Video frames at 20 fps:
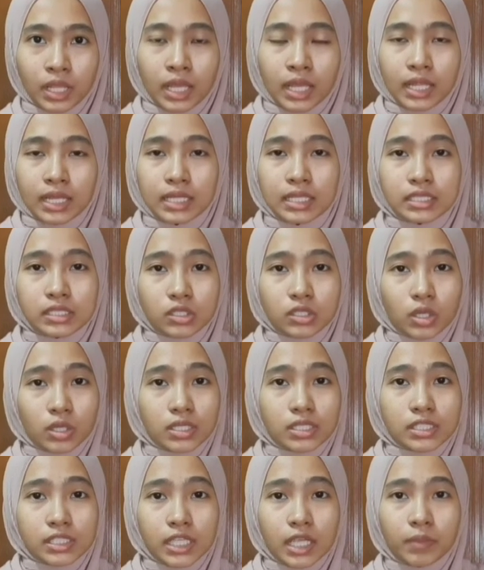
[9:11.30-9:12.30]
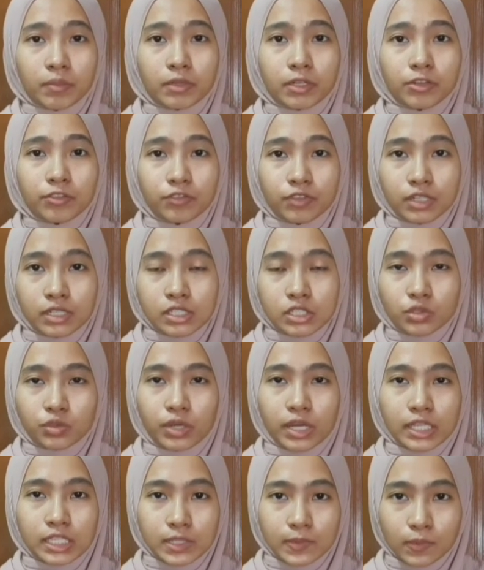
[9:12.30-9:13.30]
This concept refers to
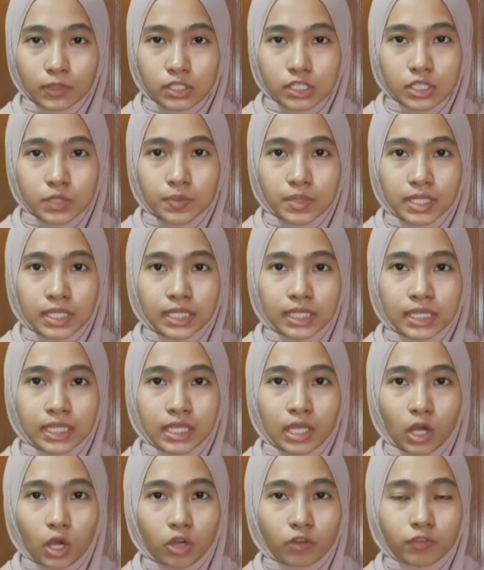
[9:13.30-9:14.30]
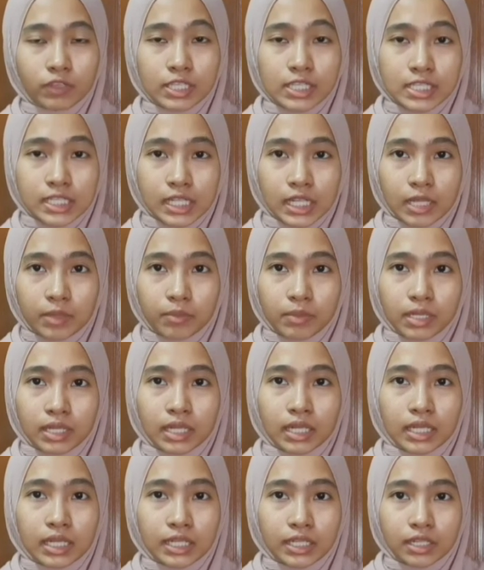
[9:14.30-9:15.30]
responsibility of Islamic
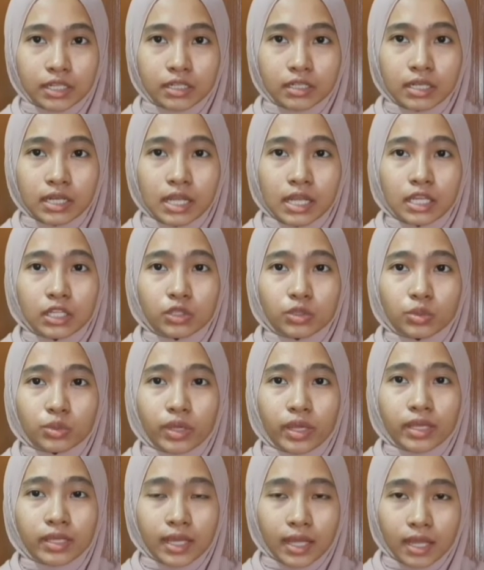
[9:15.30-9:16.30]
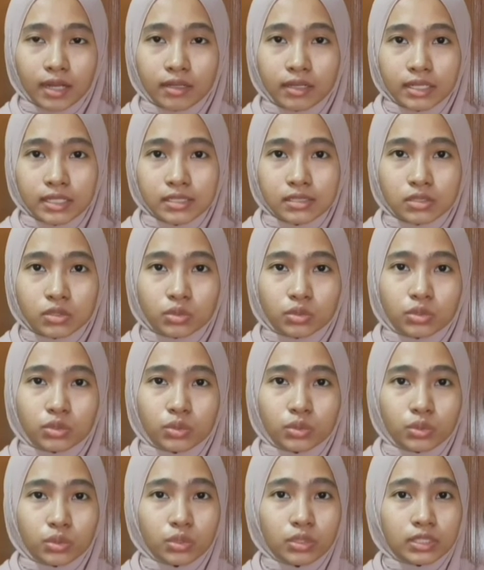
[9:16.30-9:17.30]
leader to encourage to
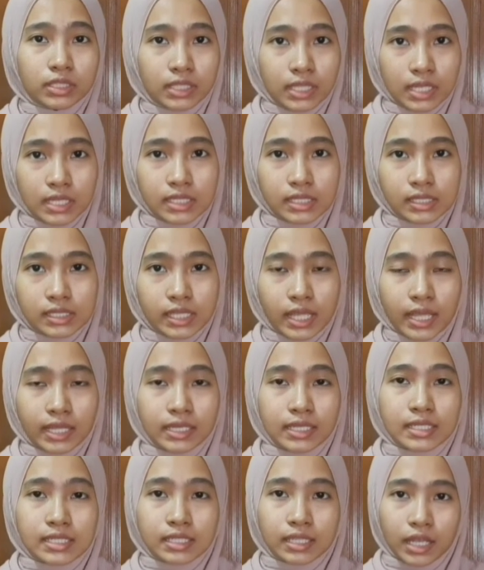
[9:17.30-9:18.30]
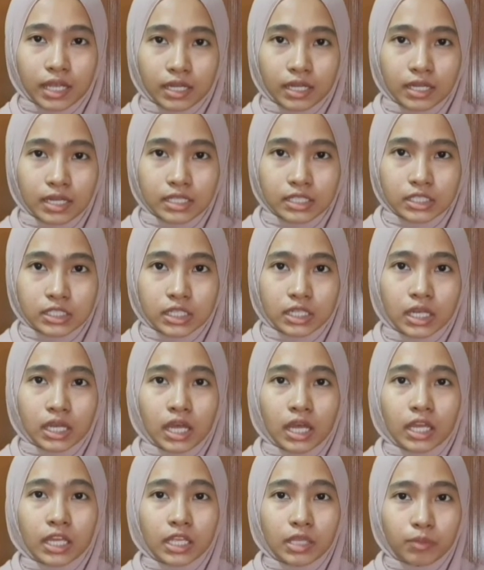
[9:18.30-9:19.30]
do good things and discourage the
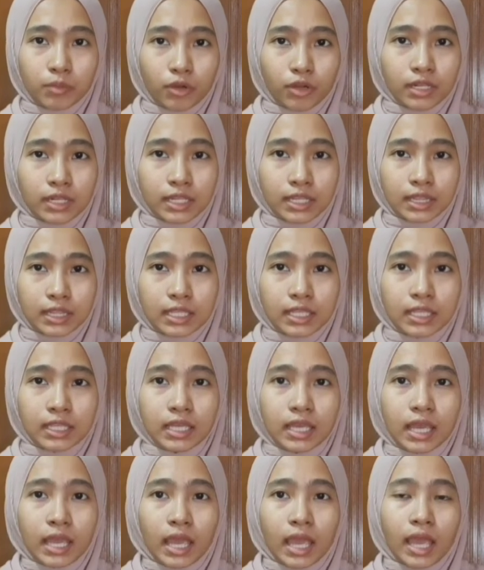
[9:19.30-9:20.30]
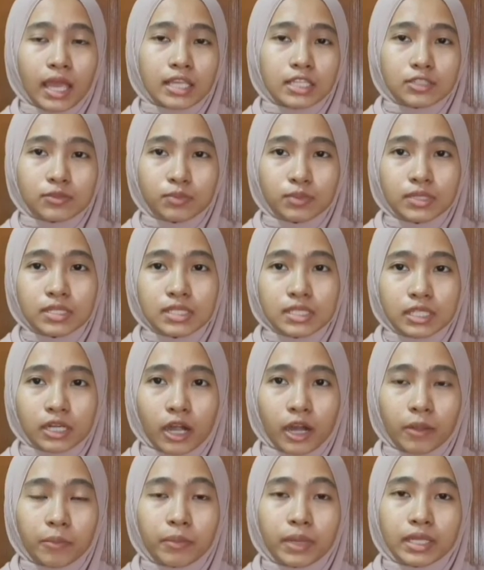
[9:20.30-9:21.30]
immorality as
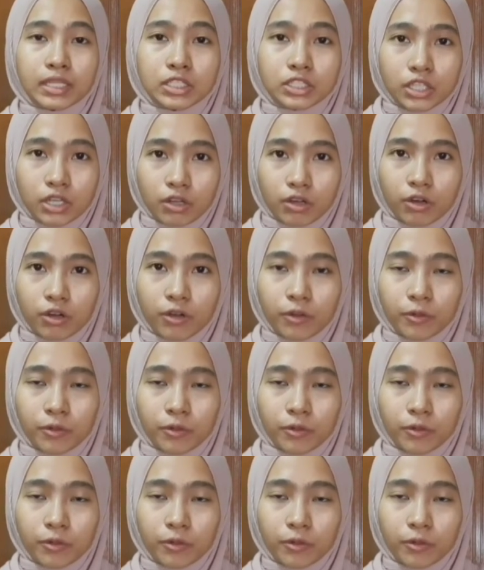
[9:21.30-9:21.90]
prescribed by Shara'.